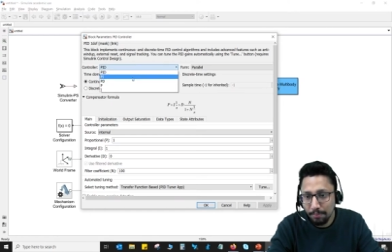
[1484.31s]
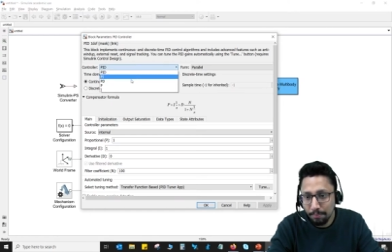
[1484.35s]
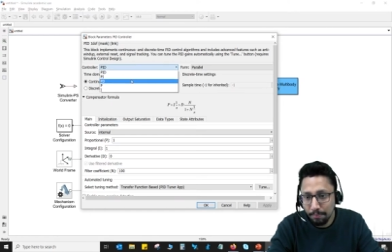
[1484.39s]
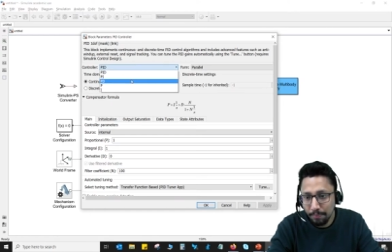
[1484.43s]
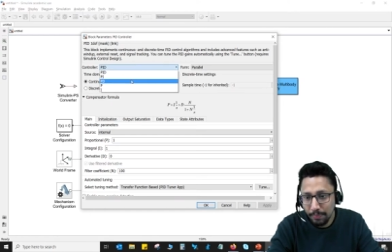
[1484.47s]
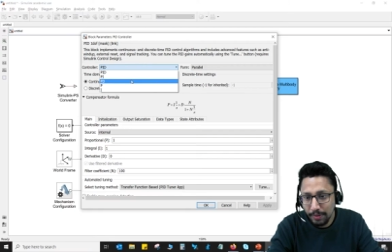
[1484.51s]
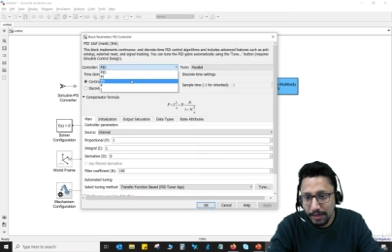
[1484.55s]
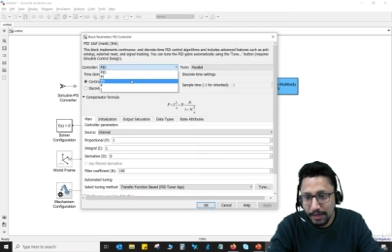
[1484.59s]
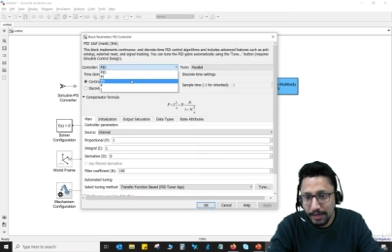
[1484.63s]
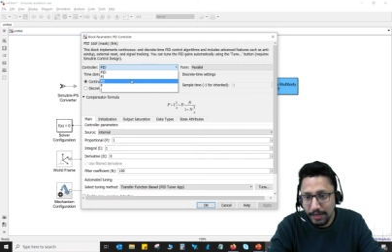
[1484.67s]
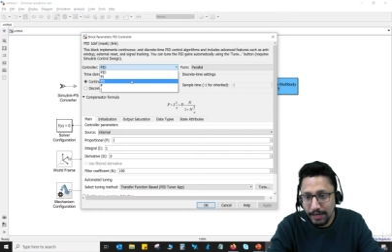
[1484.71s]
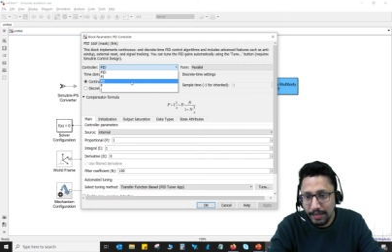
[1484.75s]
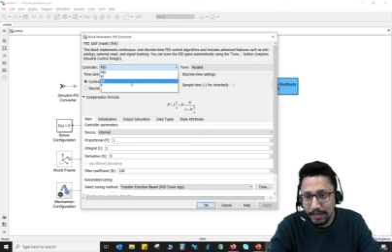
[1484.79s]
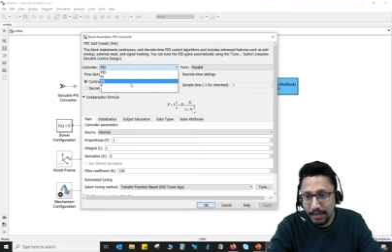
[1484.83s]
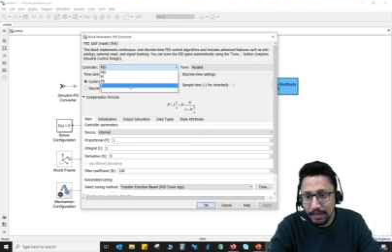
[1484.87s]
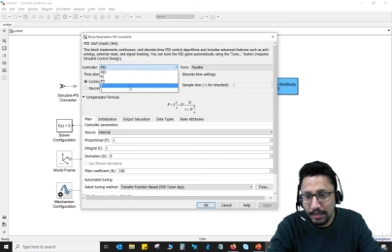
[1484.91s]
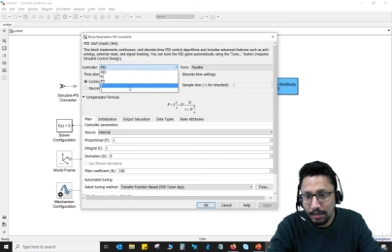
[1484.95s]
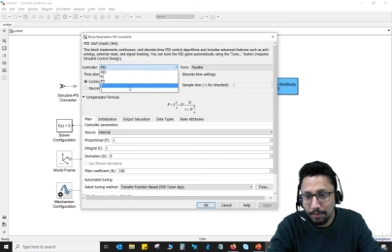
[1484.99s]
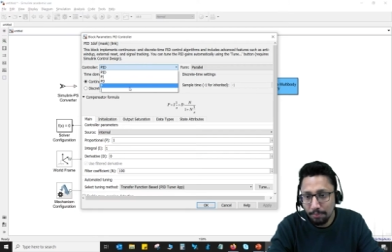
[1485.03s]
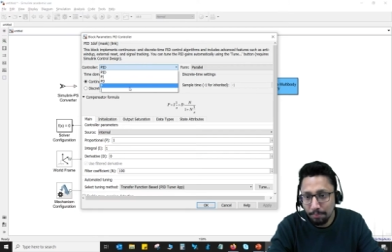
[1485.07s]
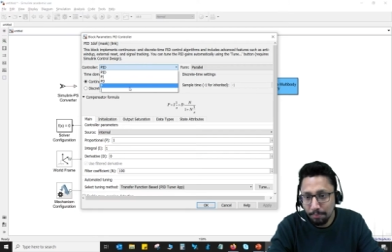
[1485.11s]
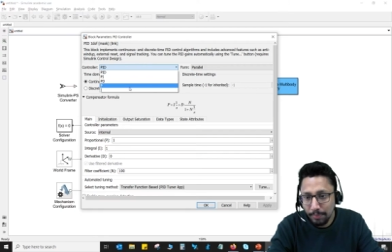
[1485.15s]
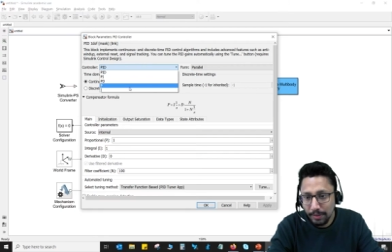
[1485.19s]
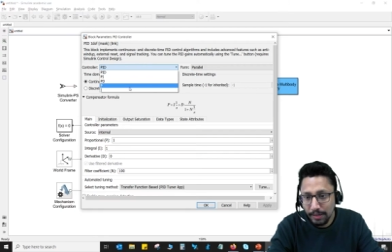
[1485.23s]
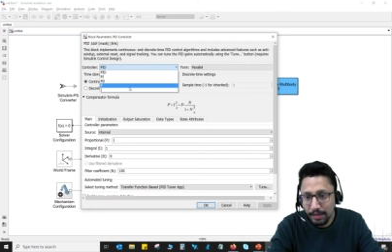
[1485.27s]
P D,
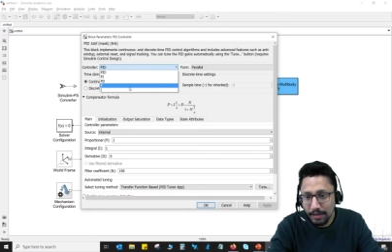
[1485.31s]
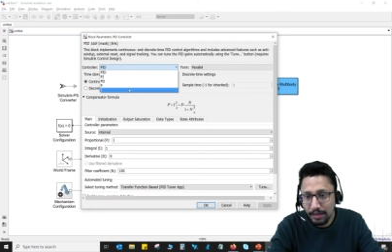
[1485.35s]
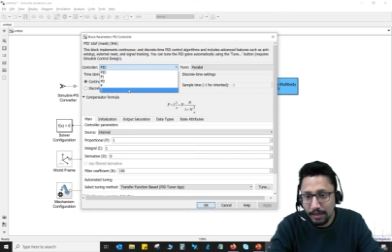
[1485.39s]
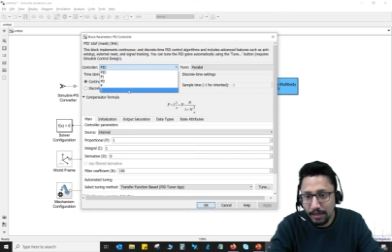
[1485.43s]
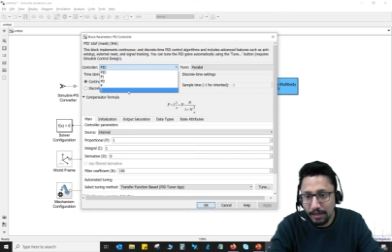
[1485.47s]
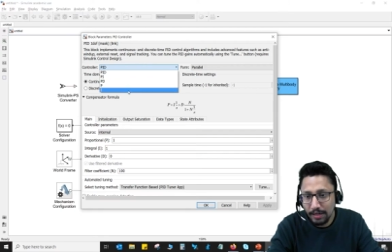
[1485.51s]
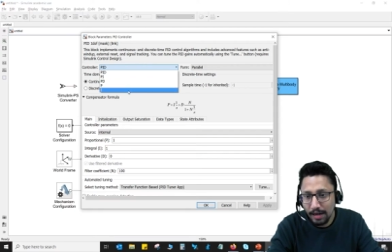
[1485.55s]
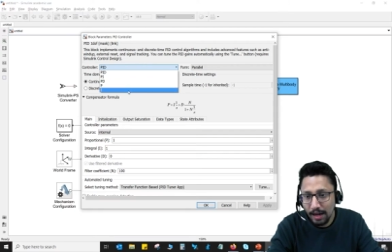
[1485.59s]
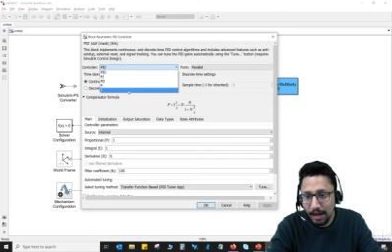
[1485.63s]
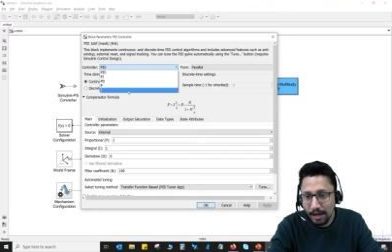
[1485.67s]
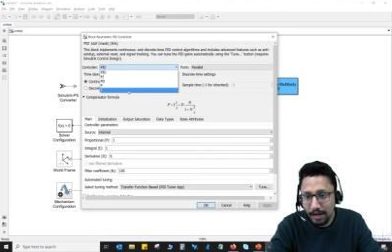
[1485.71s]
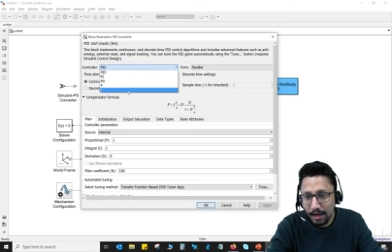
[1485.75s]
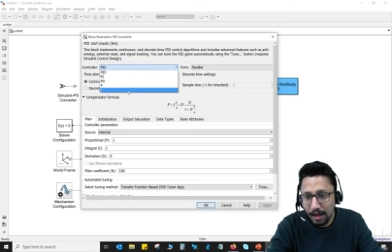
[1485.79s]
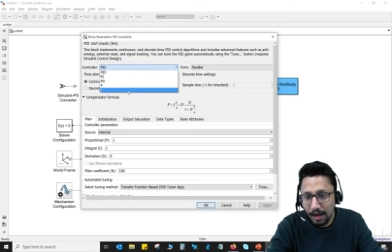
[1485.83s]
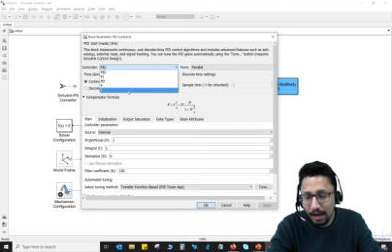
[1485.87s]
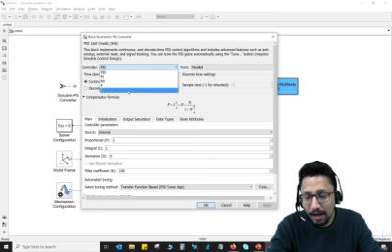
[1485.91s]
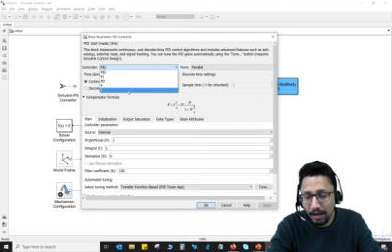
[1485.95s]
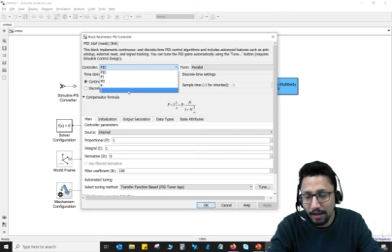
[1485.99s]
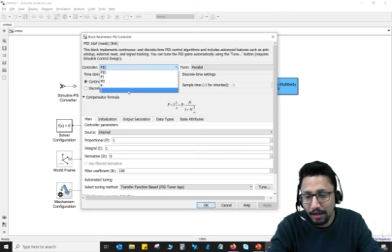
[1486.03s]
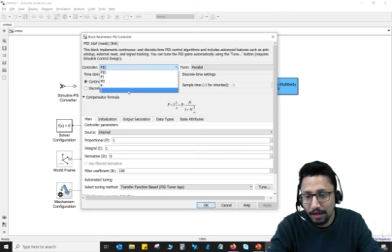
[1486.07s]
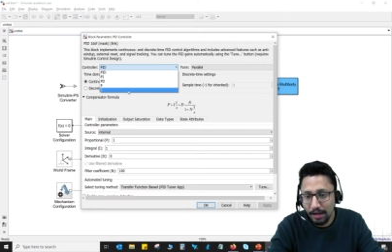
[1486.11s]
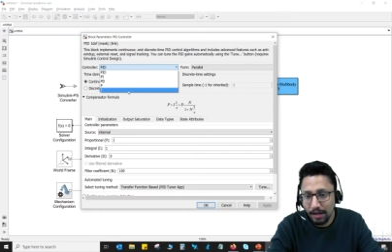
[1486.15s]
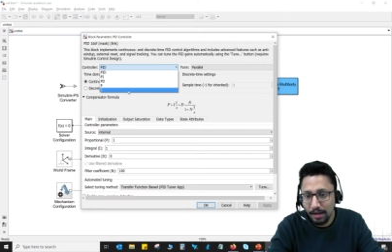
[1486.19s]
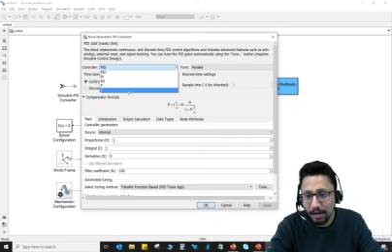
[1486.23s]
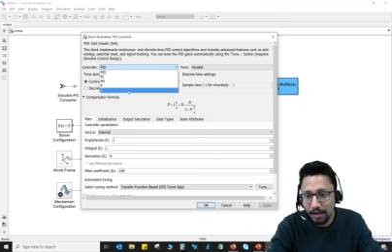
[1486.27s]
P and I.